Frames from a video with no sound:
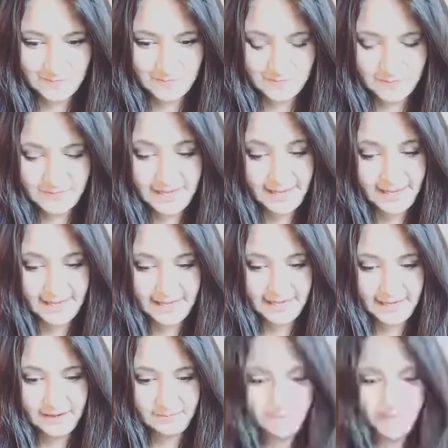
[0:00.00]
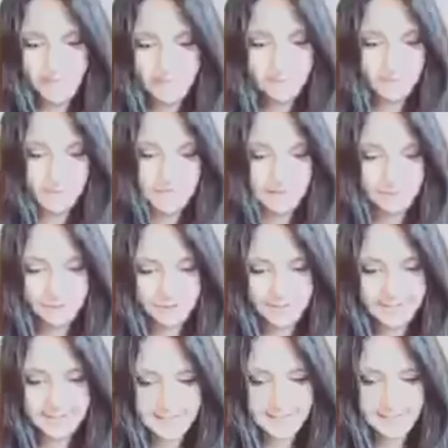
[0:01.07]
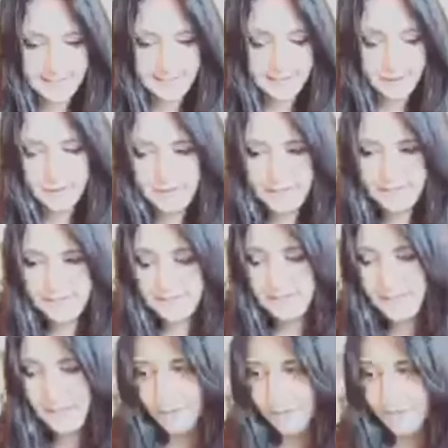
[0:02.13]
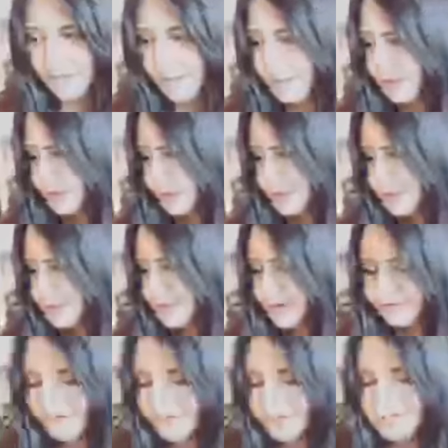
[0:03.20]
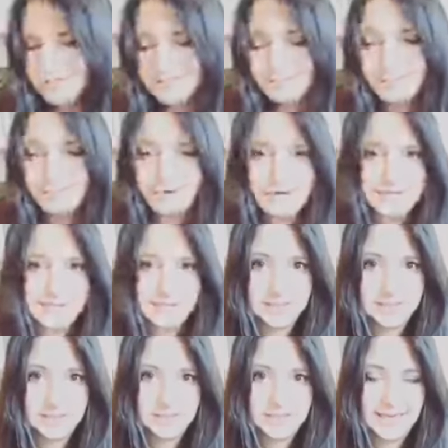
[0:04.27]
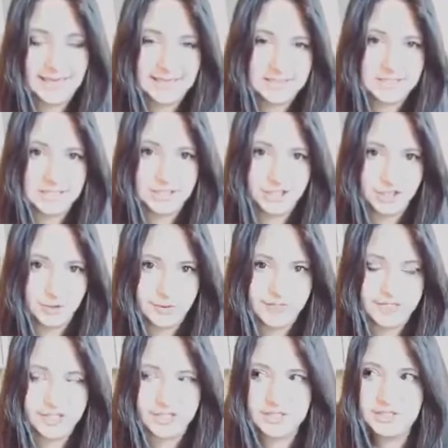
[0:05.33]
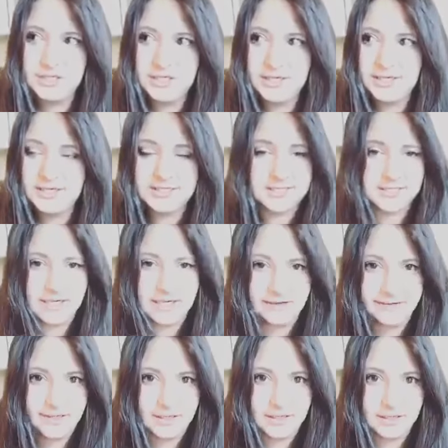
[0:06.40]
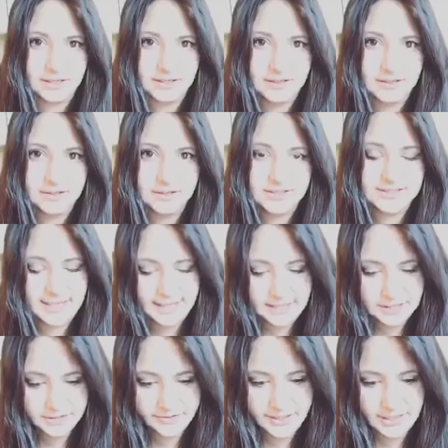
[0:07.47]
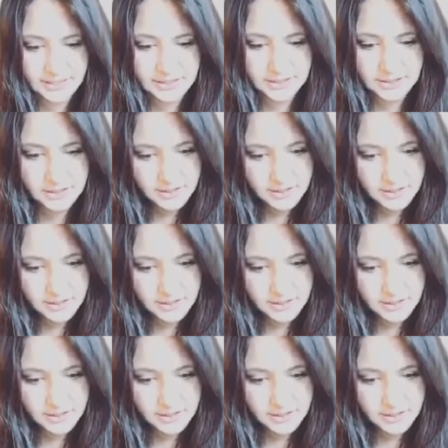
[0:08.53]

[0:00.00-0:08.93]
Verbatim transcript: Yeah, I made bullet points here. All this Noahide law stuff is just spreading anti Jewish hysteria, his hatred